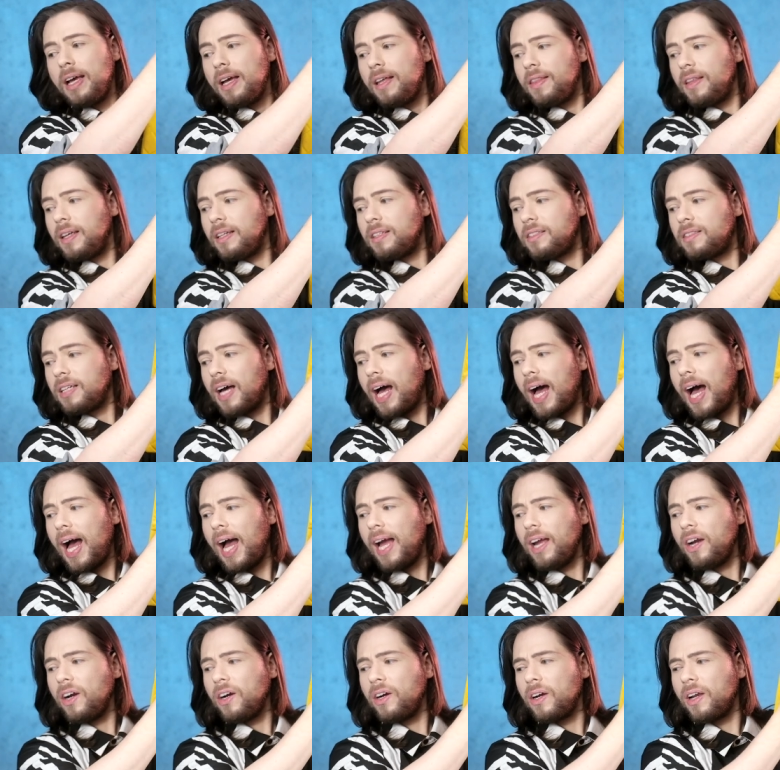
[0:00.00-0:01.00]
The
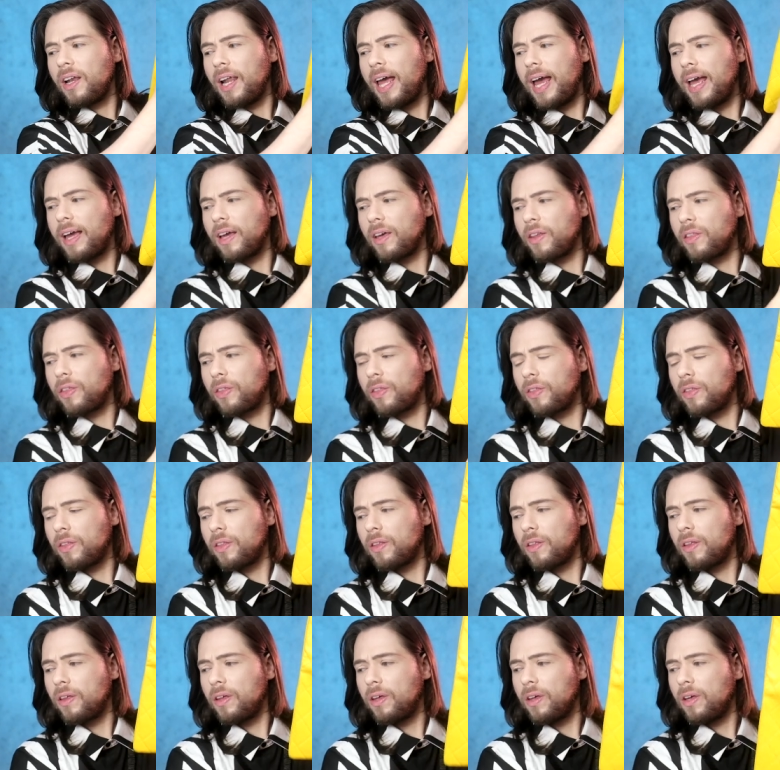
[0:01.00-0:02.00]
entire
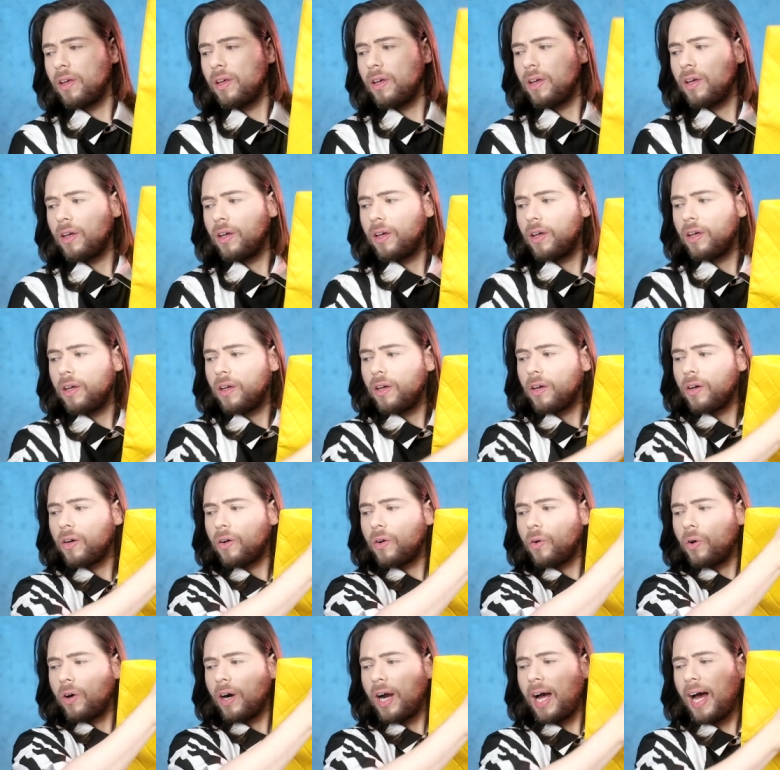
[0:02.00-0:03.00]
length
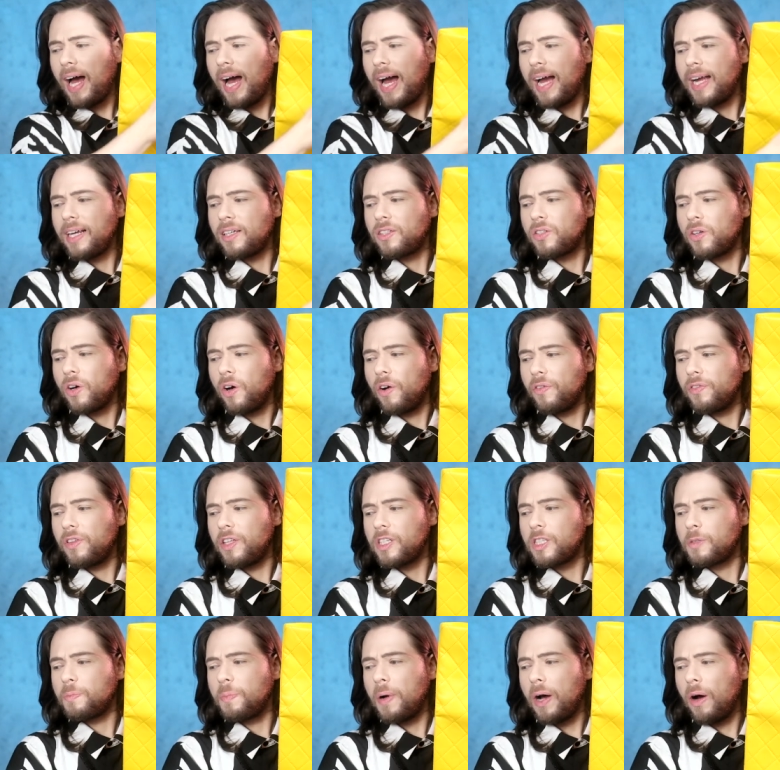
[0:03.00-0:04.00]
or height of
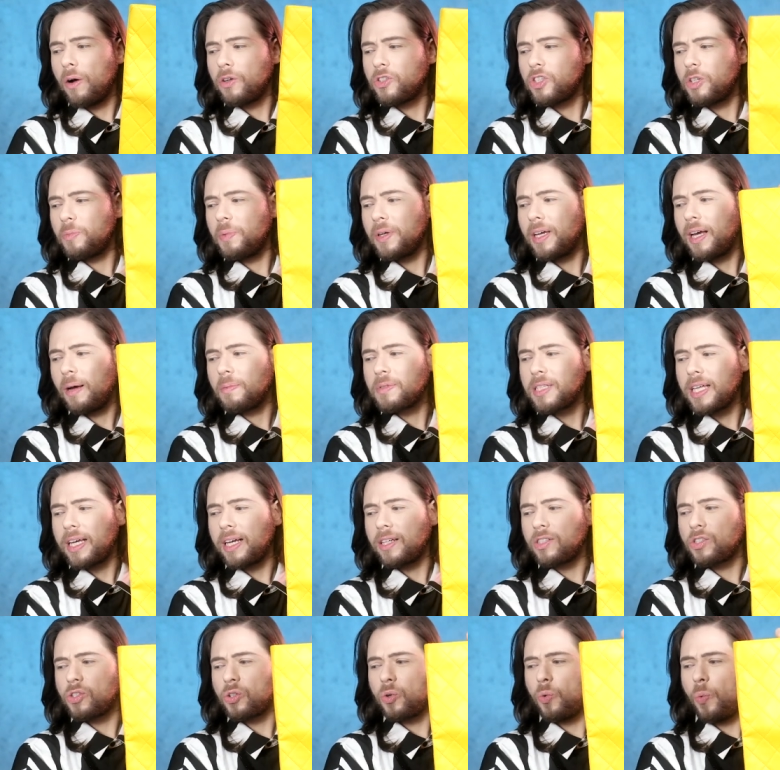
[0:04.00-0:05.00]
this pouch, it becomes like
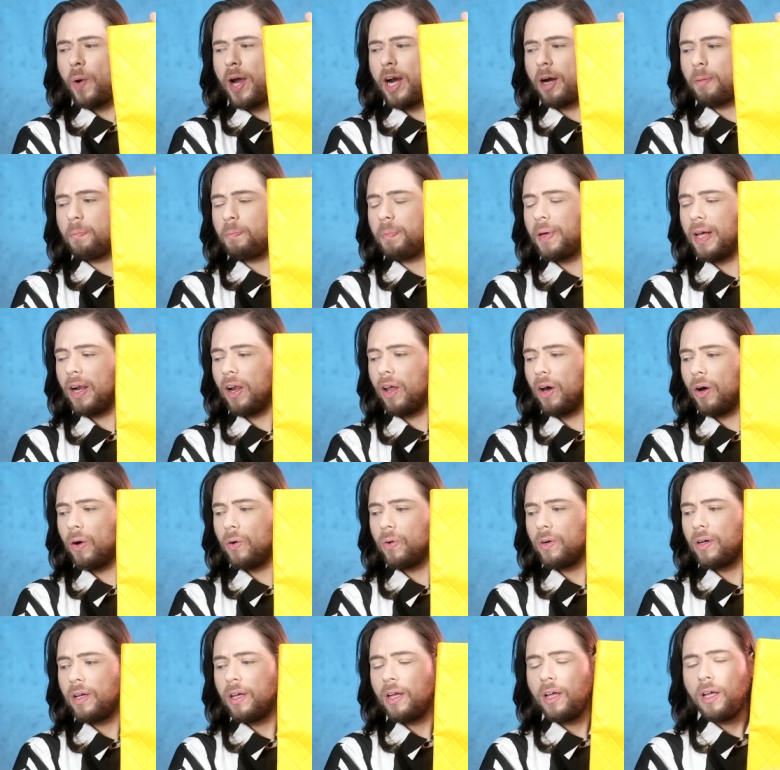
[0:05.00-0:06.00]
a square pillow